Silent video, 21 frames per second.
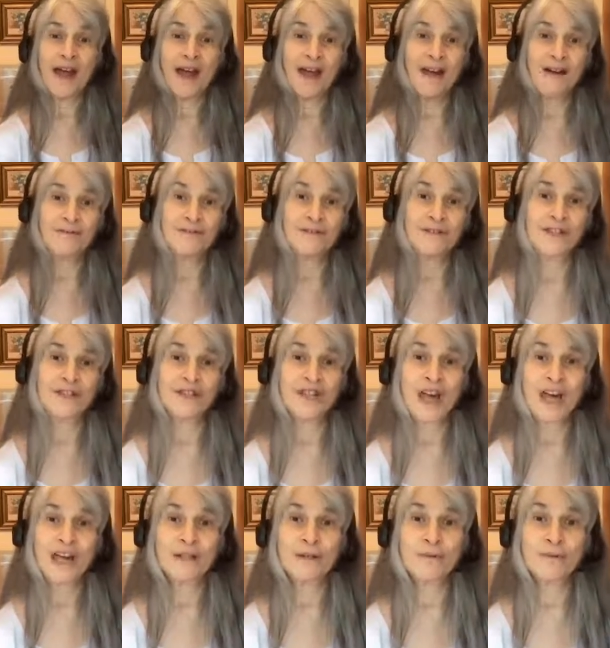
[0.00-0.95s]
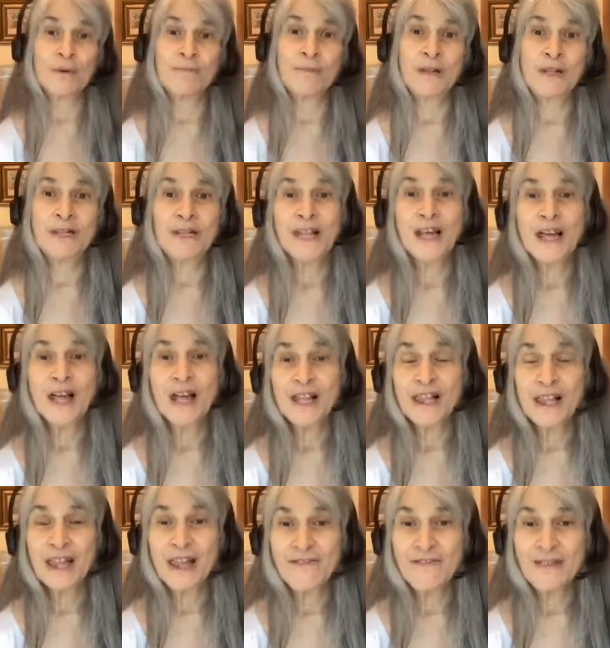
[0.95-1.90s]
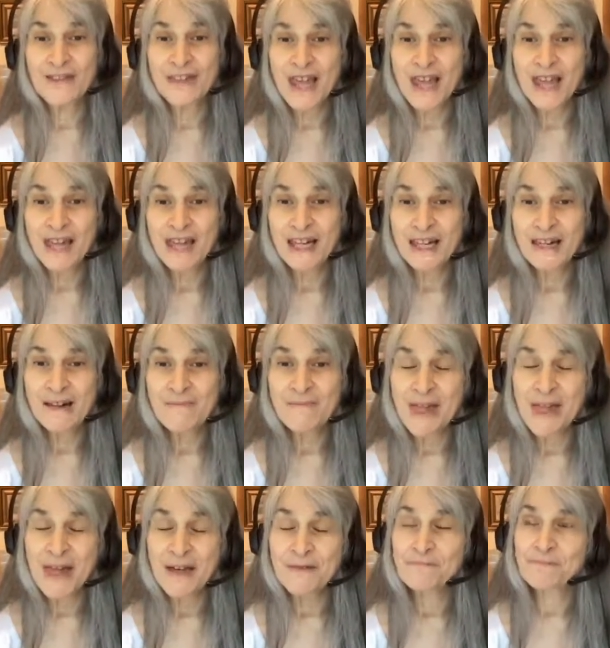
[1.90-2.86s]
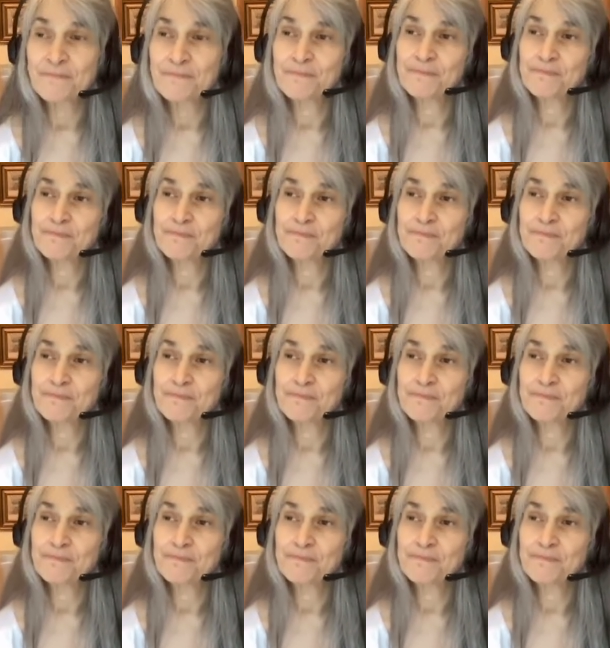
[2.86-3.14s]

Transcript: average sized women levitating a man.